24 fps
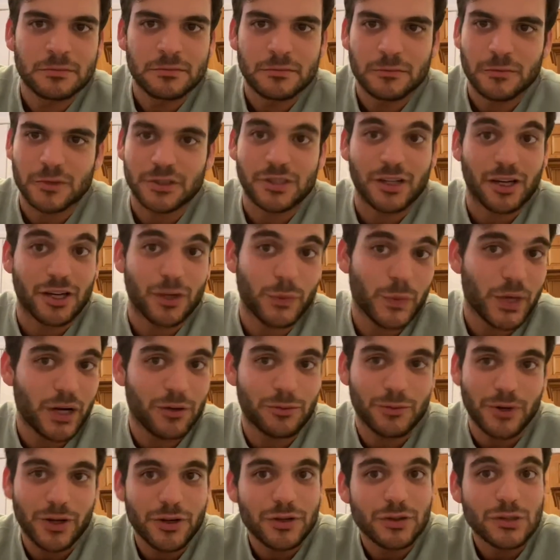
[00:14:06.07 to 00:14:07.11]
We'll talk about
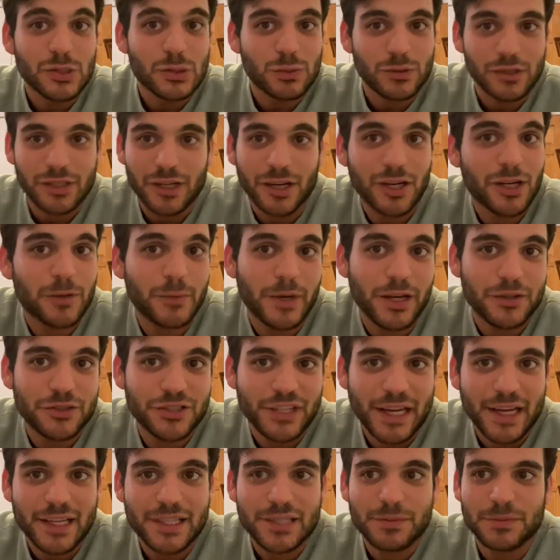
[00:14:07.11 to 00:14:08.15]
rose. We'll talk about
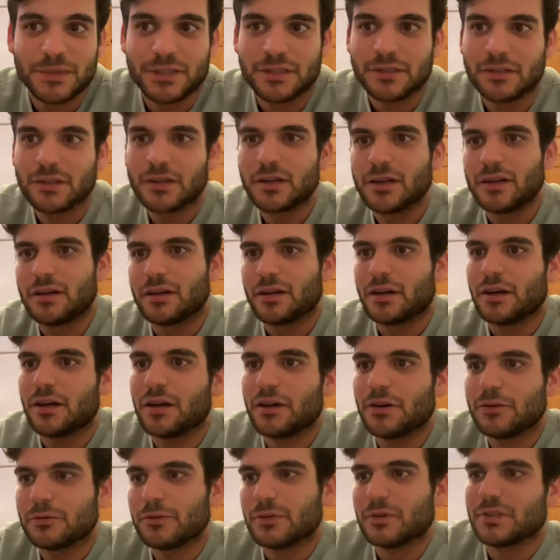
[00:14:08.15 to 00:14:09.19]
jasmine.
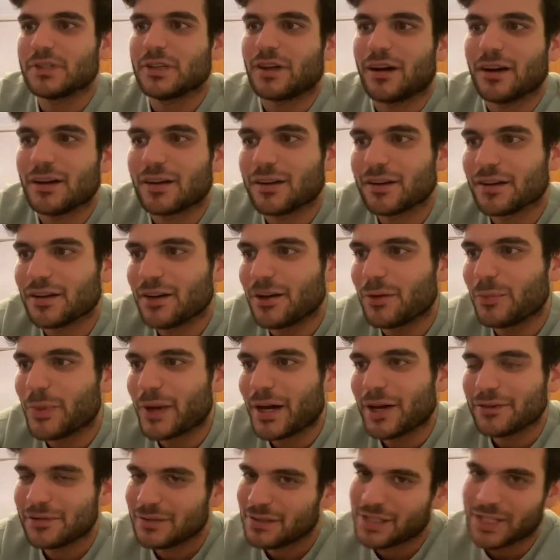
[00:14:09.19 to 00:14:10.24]
We'll talk
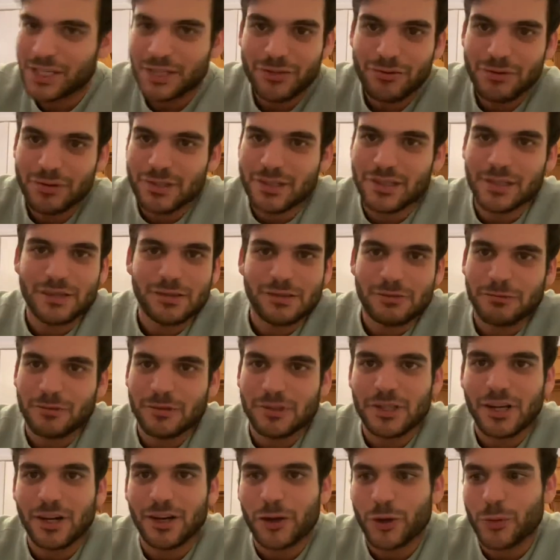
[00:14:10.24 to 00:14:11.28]
about citruses. We'll
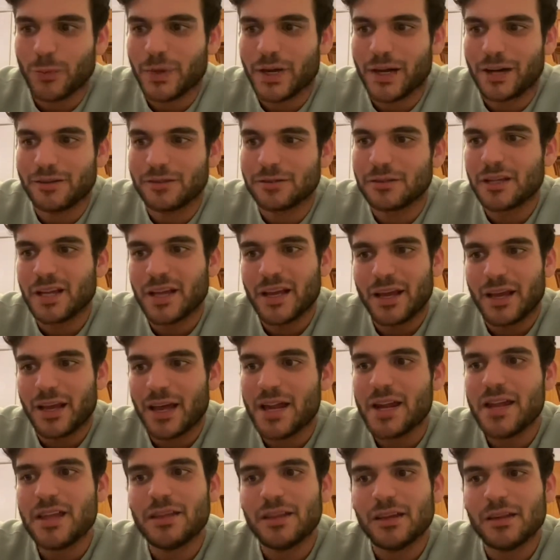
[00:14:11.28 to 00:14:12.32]
talk about
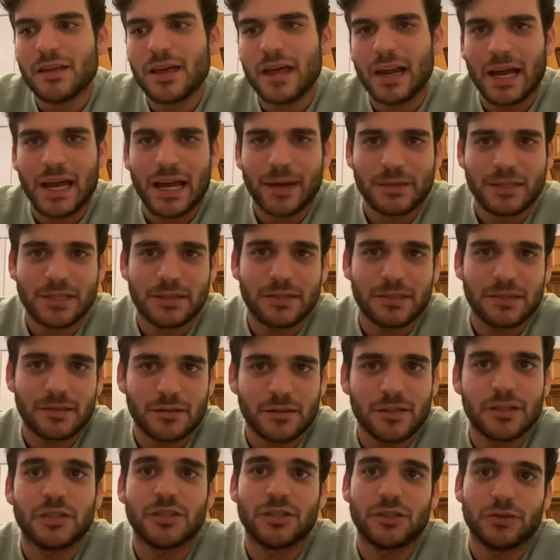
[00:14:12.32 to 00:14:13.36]
anything that has
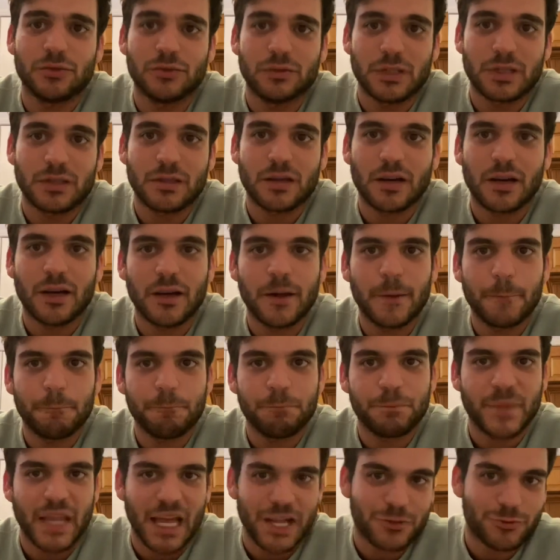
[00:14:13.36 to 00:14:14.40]
to do with
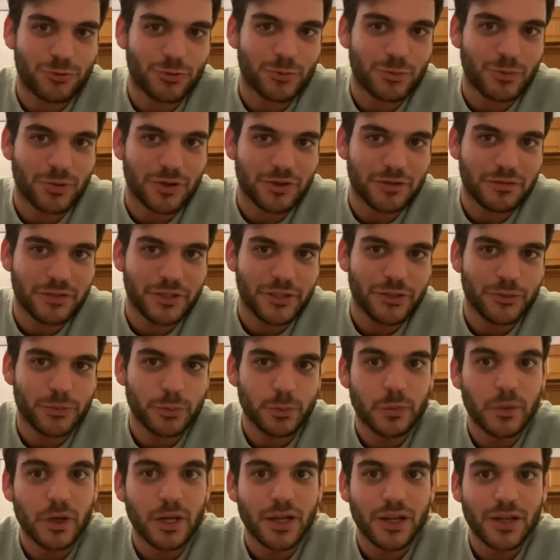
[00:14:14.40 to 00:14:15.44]
natural perfume.
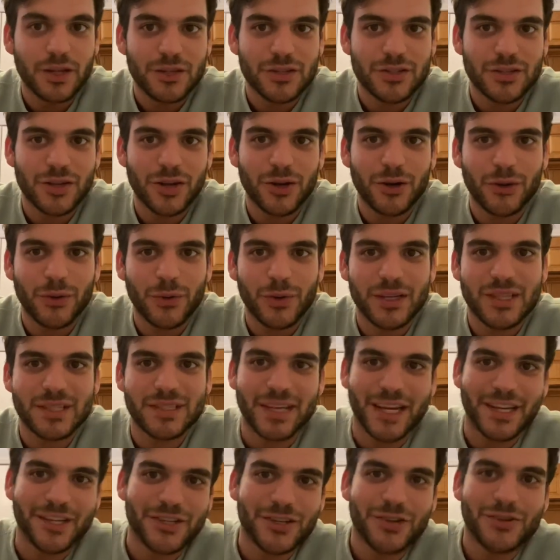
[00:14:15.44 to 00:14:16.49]
So
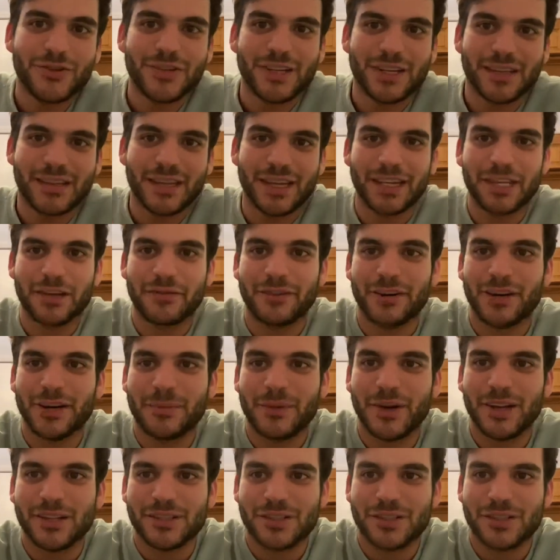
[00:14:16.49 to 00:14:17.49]
stay tuned and thank you very much.